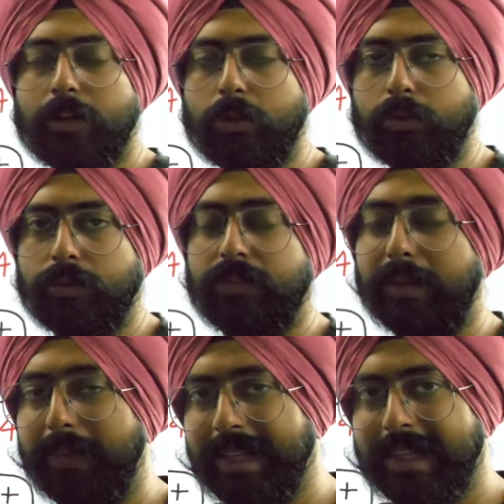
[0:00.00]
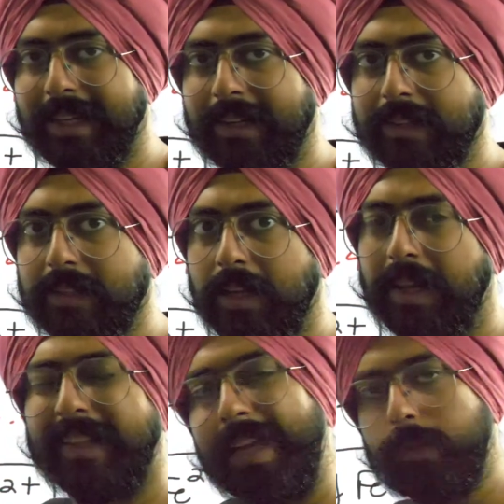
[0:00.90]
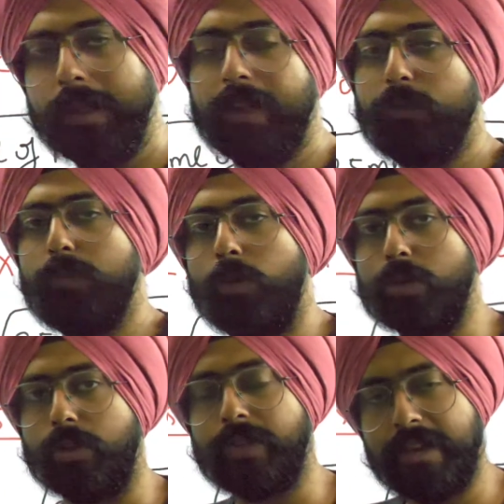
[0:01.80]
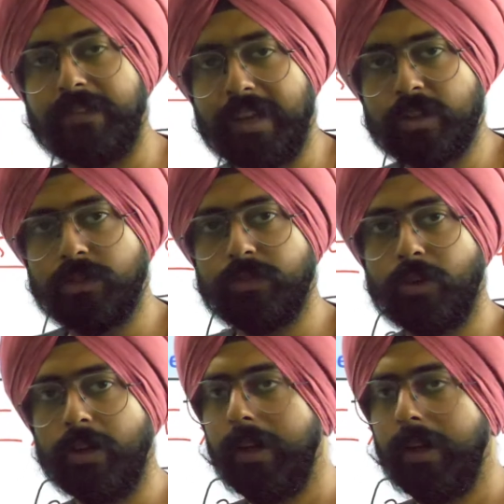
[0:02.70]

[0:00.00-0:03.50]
250 milliliters. That will give you moles of FeSO4.